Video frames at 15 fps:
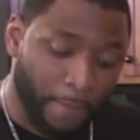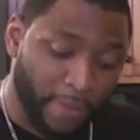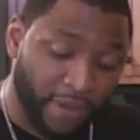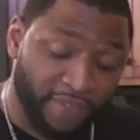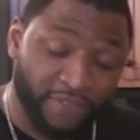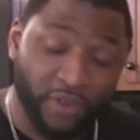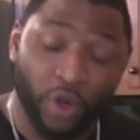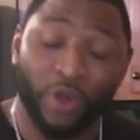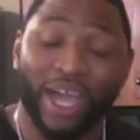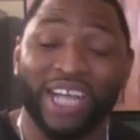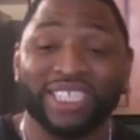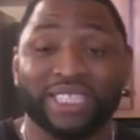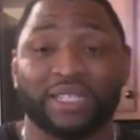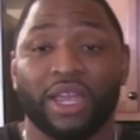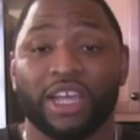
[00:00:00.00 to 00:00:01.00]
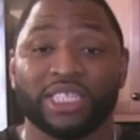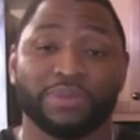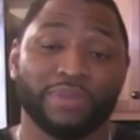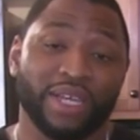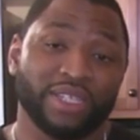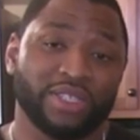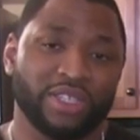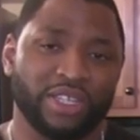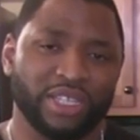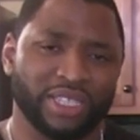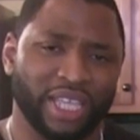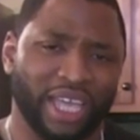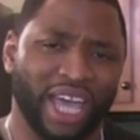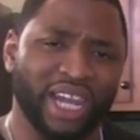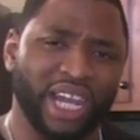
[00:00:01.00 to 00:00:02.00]
Before I slice my
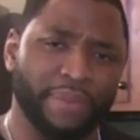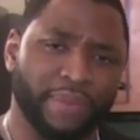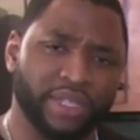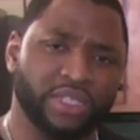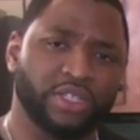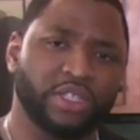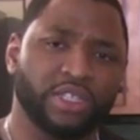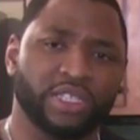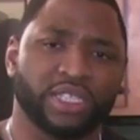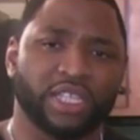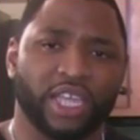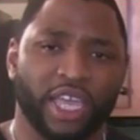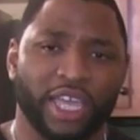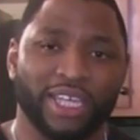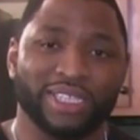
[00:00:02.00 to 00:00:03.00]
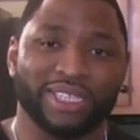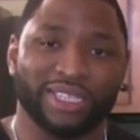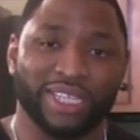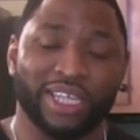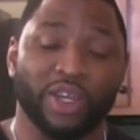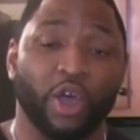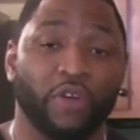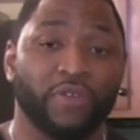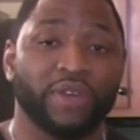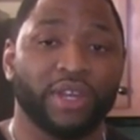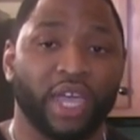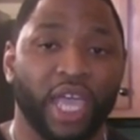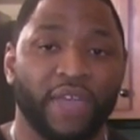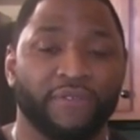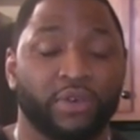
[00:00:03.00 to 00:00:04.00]
cheesecake, I let my cheesecake sit
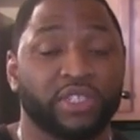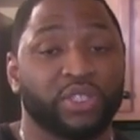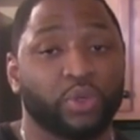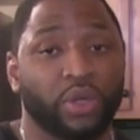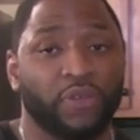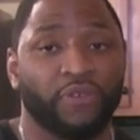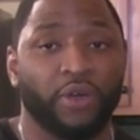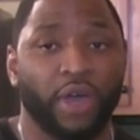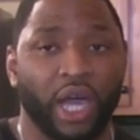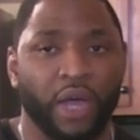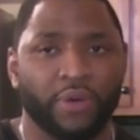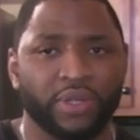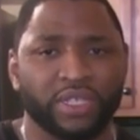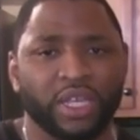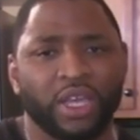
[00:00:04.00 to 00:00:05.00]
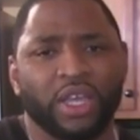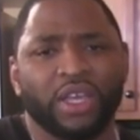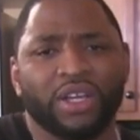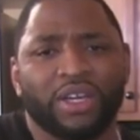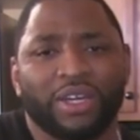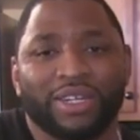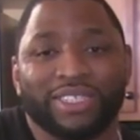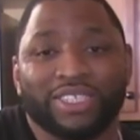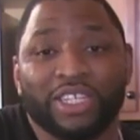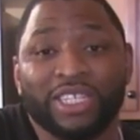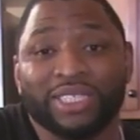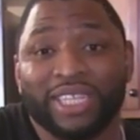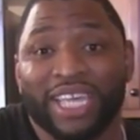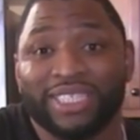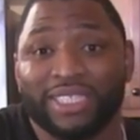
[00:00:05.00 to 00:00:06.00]
overnight for 24 hours because the
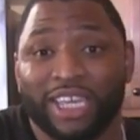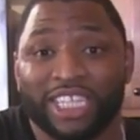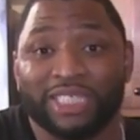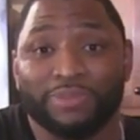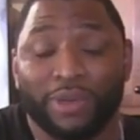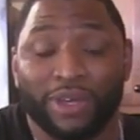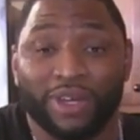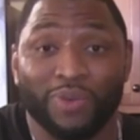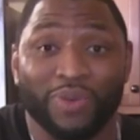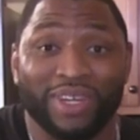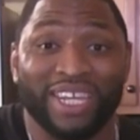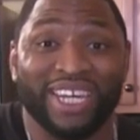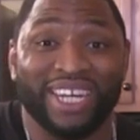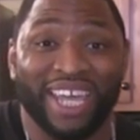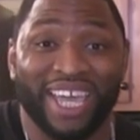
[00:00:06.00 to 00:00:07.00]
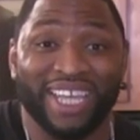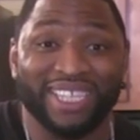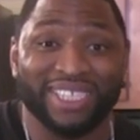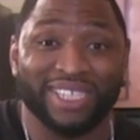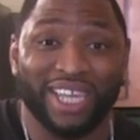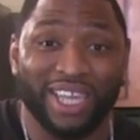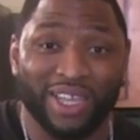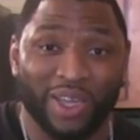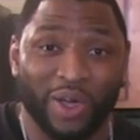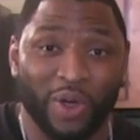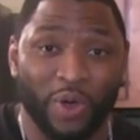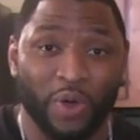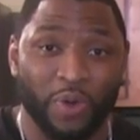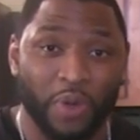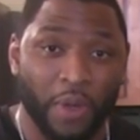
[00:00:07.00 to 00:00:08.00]
cheesecake tastes better when it's nice and
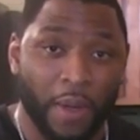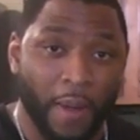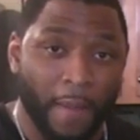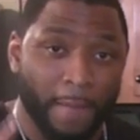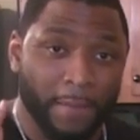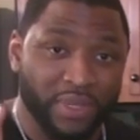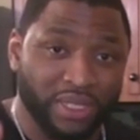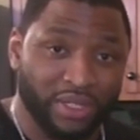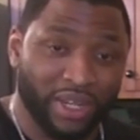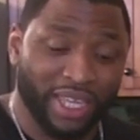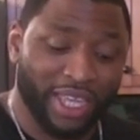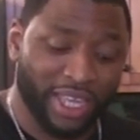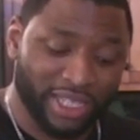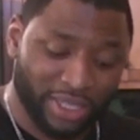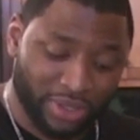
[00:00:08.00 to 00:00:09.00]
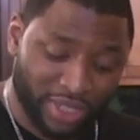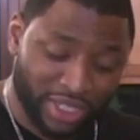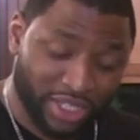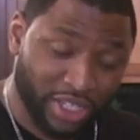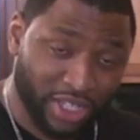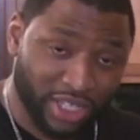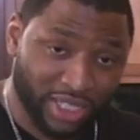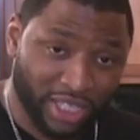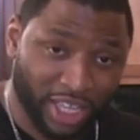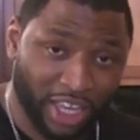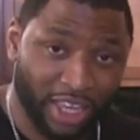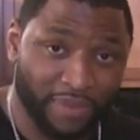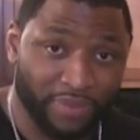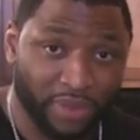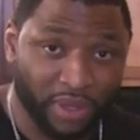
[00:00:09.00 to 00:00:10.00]
cold. So let's get into this cheesecake.